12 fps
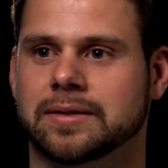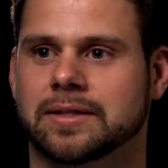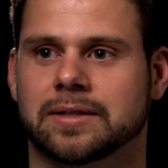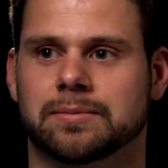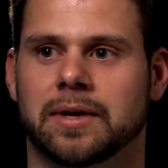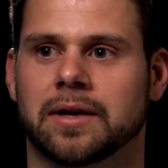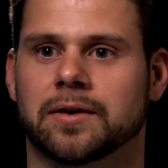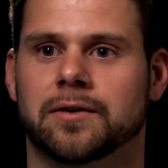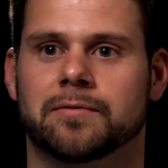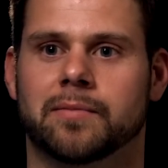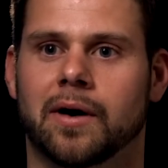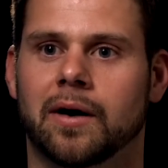was just being a
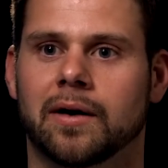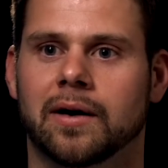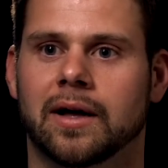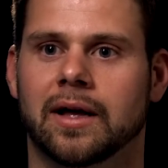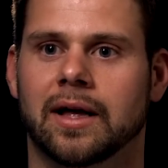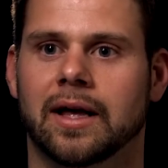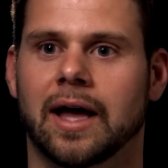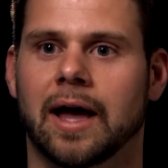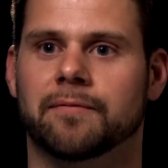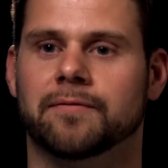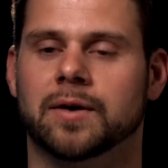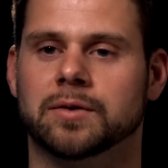goofball,
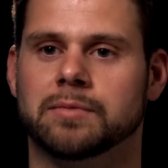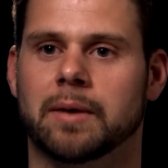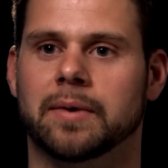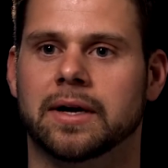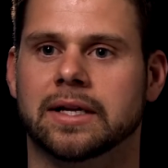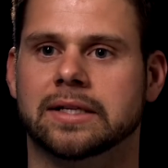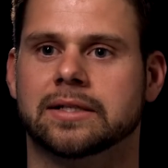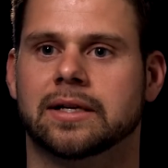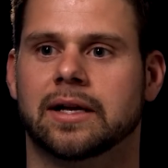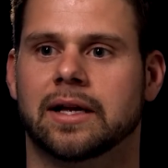having fun with my buddies.